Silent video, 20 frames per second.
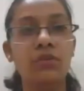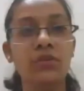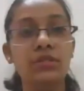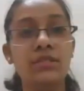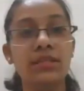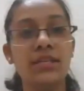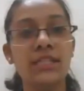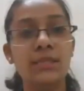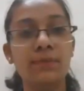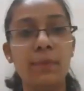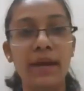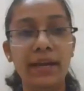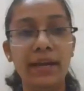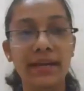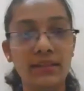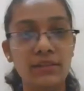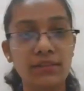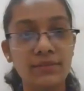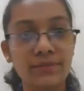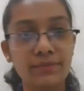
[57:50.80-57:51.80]
was
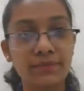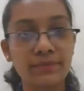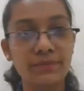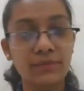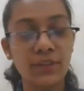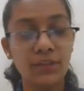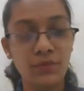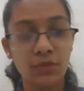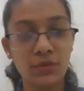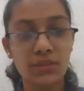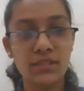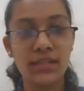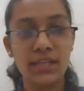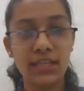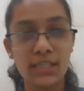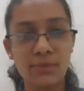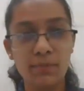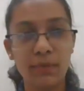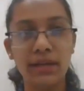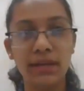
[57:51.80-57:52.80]
expired. It was an
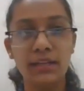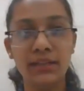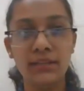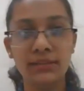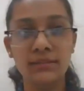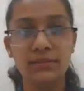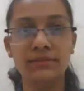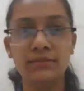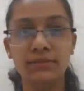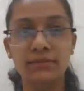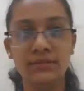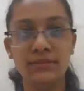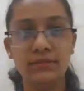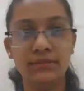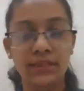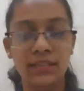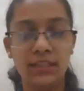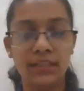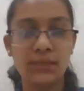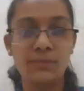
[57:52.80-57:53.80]
expired
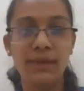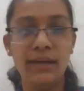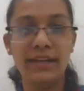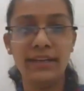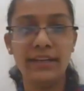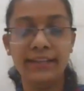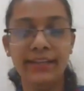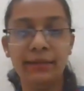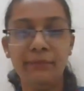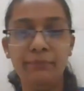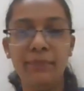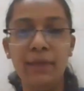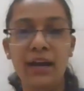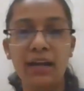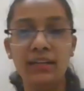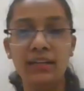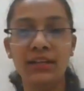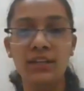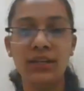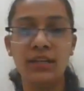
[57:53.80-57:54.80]
date
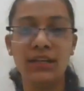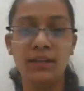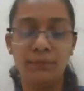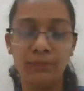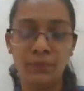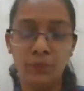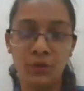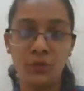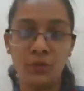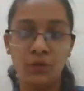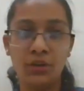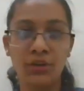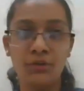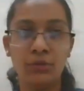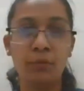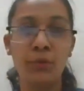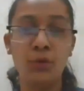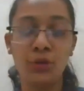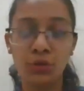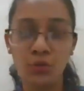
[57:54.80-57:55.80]
pad. It
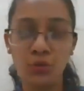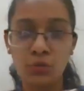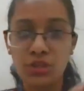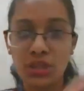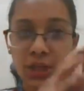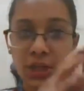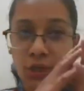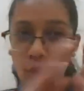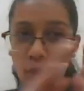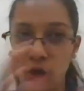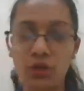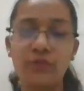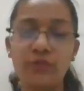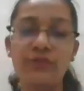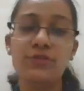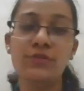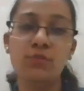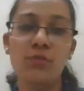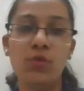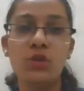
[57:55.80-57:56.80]
produced a lot of
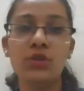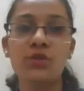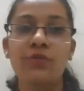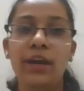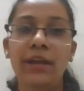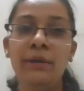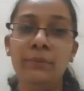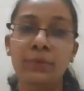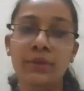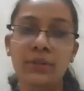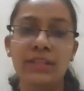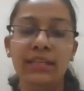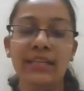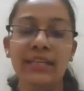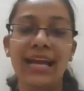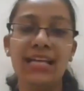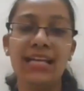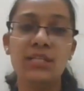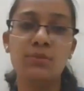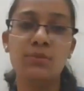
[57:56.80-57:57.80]
smoke while burning
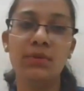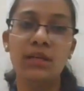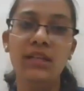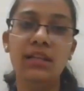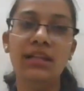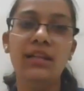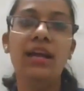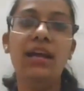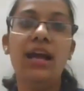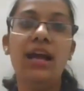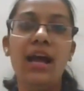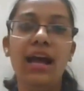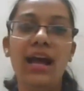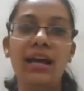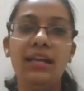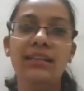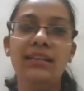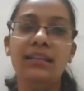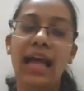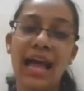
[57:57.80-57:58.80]
as well.
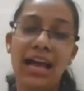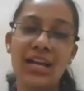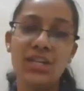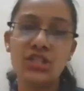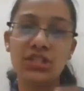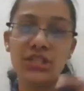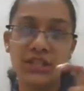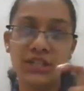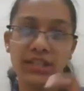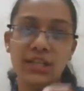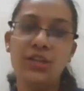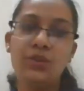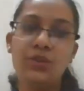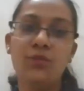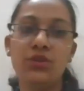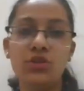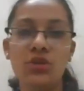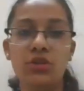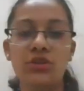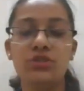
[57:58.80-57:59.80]
And the ash content
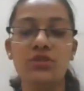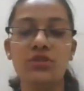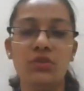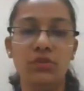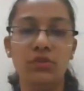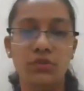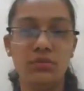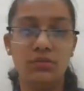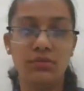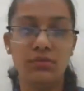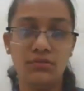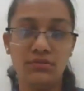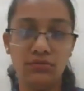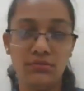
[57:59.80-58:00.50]
was also